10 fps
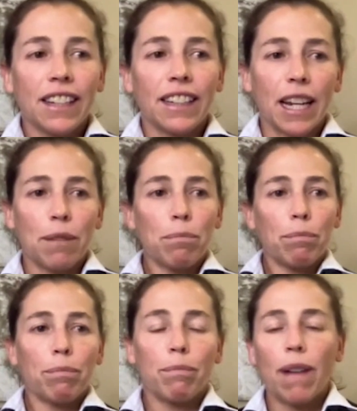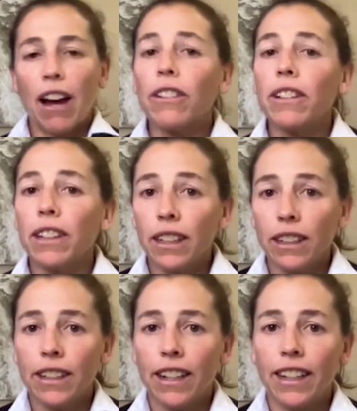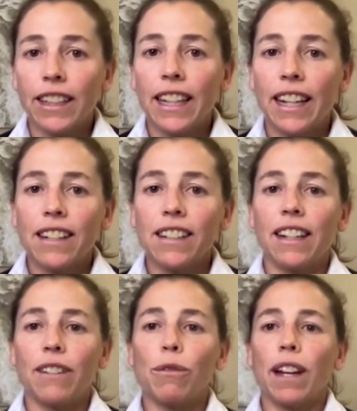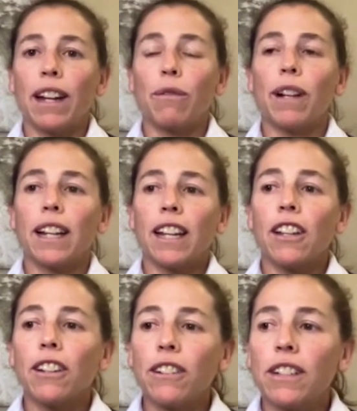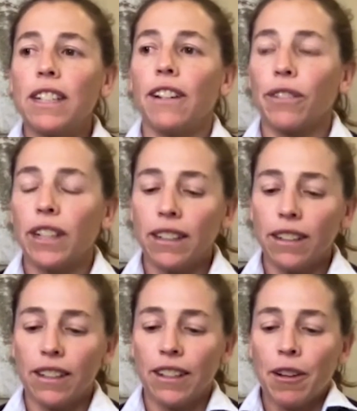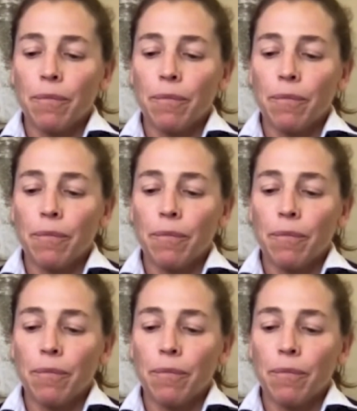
like outlook on things and what a huge difference